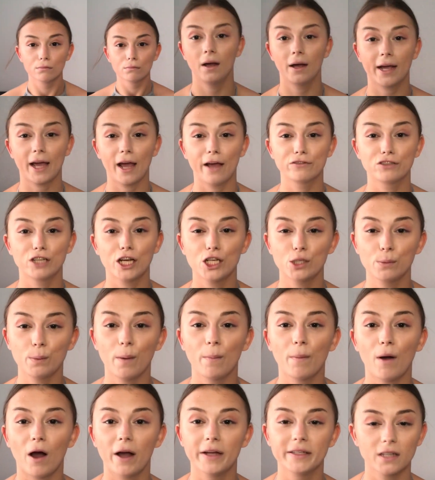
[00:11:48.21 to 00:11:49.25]
Okay, I've changed my
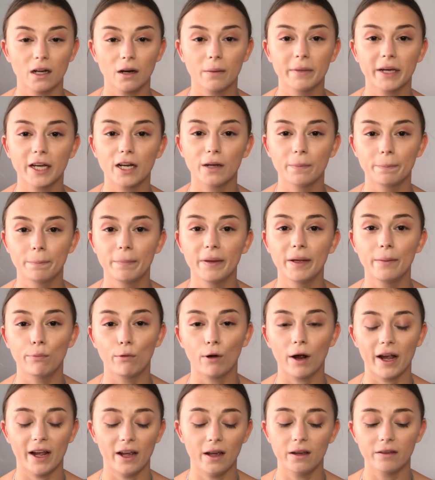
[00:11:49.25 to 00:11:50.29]
mind and I'm gonna be
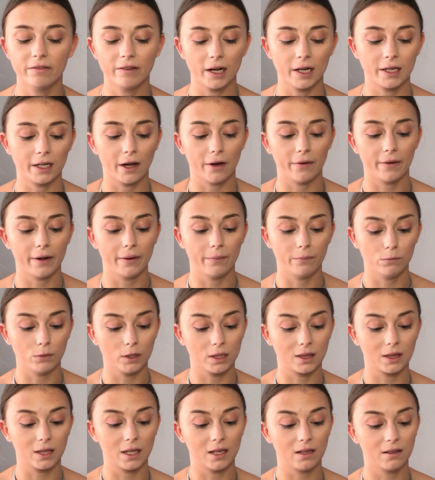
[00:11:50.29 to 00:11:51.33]
brave and go in
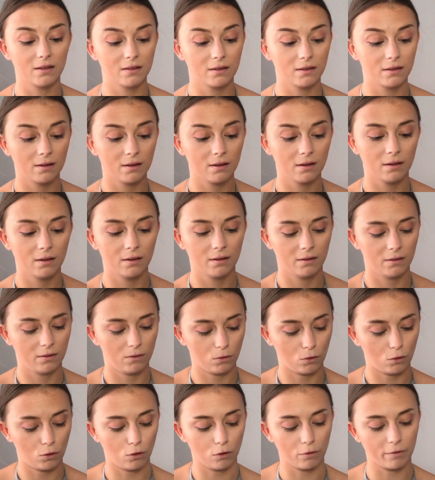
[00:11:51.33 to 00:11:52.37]
with this
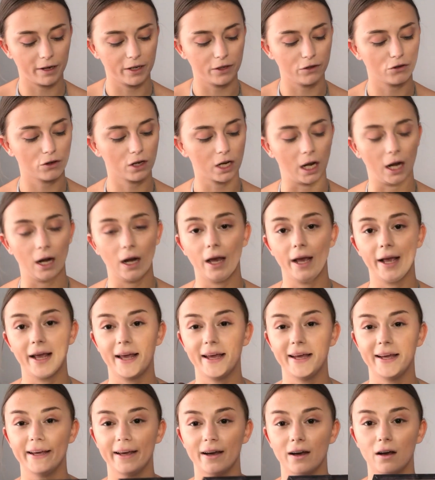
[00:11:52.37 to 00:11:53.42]
orange colour
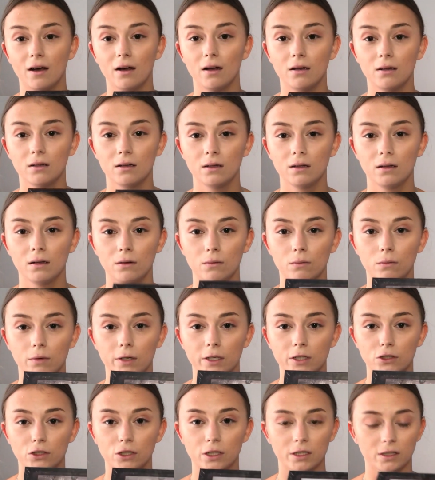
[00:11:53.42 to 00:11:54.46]
here,
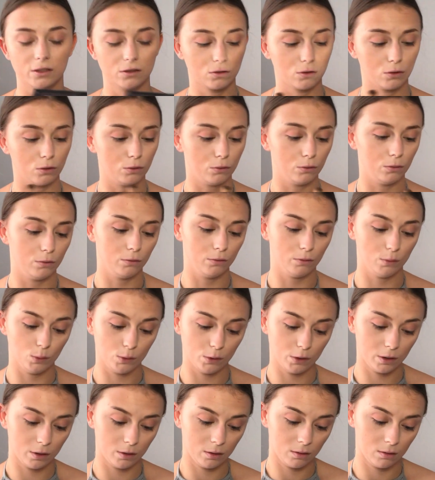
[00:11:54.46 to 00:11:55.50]
which is
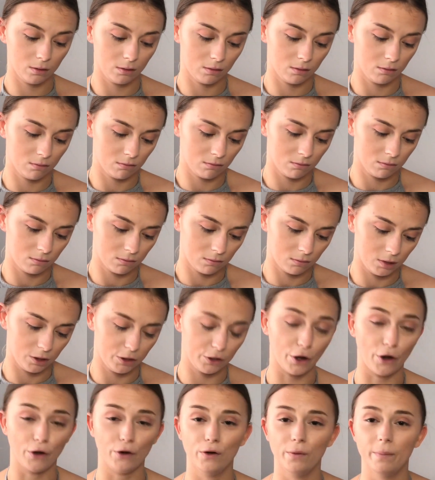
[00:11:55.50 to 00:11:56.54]
called
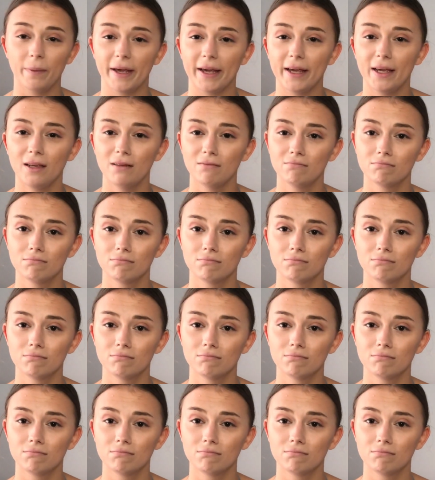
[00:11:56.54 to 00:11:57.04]
Gobi.